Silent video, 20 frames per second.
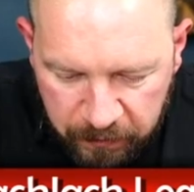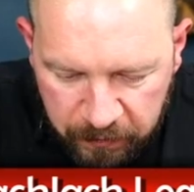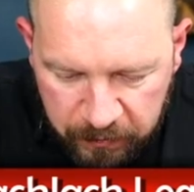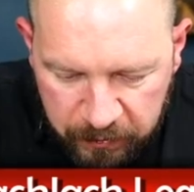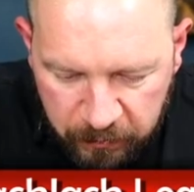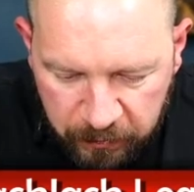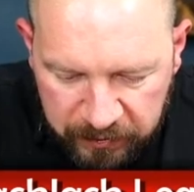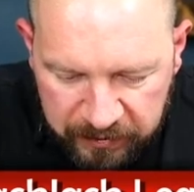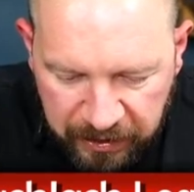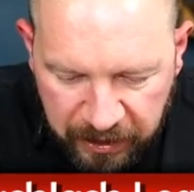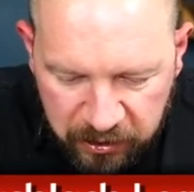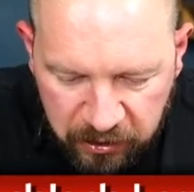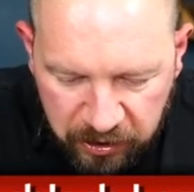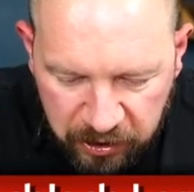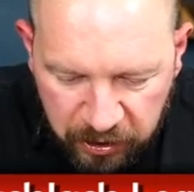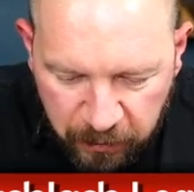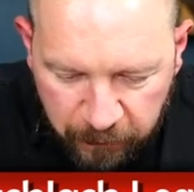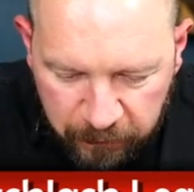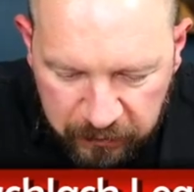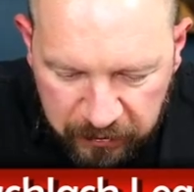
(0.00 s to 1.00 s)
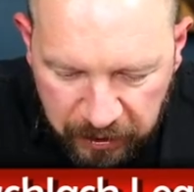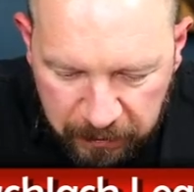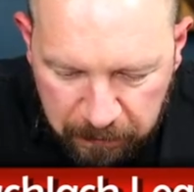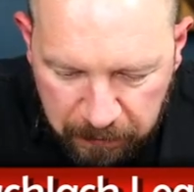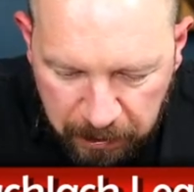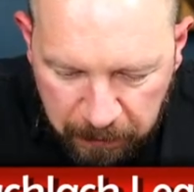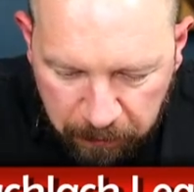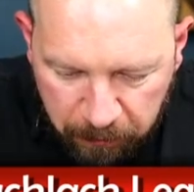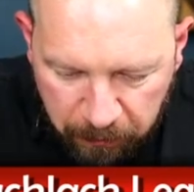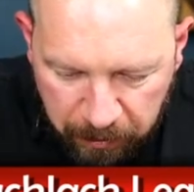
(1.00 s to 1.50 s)
So essentially, you've seen
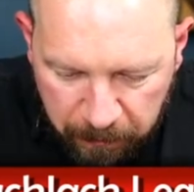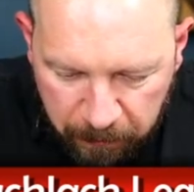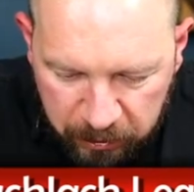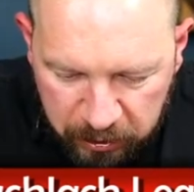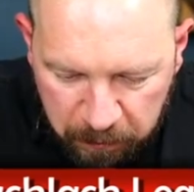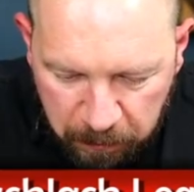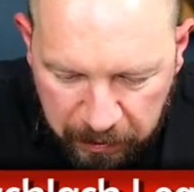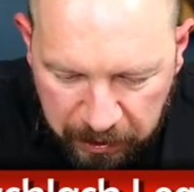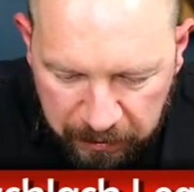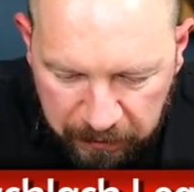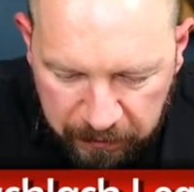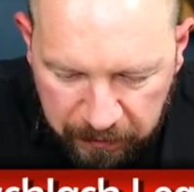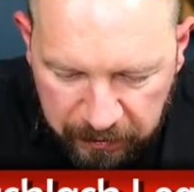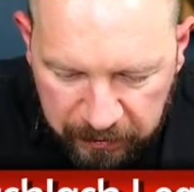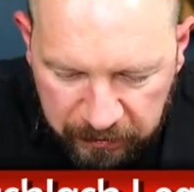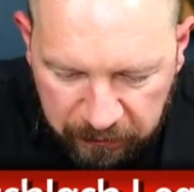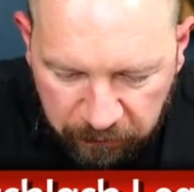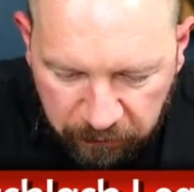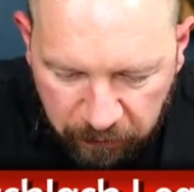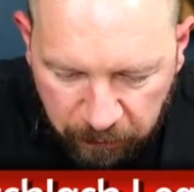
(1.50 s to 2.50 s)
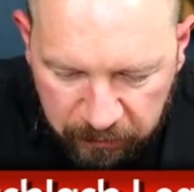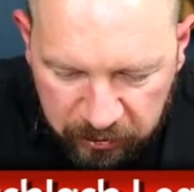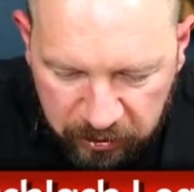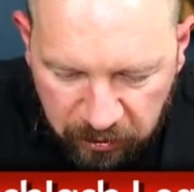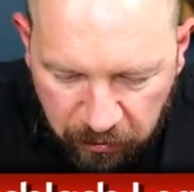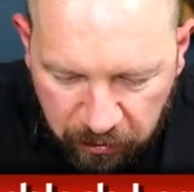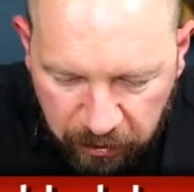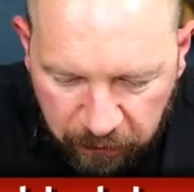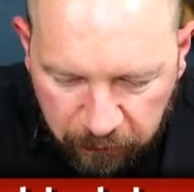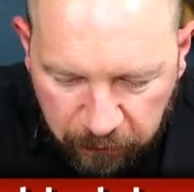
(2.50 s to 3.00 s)
me pretty much paint these from
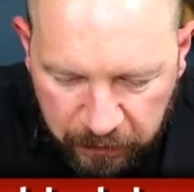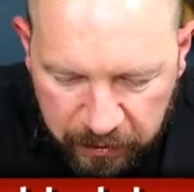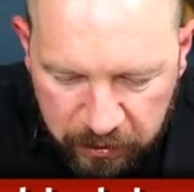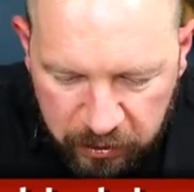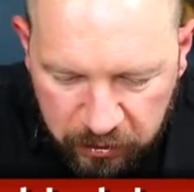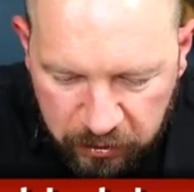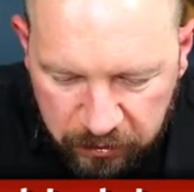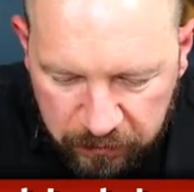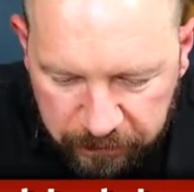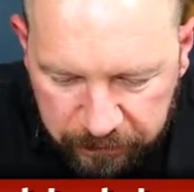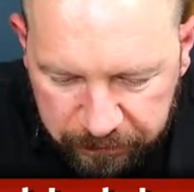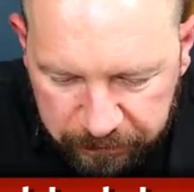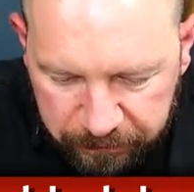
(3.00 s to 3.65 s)
start to finish.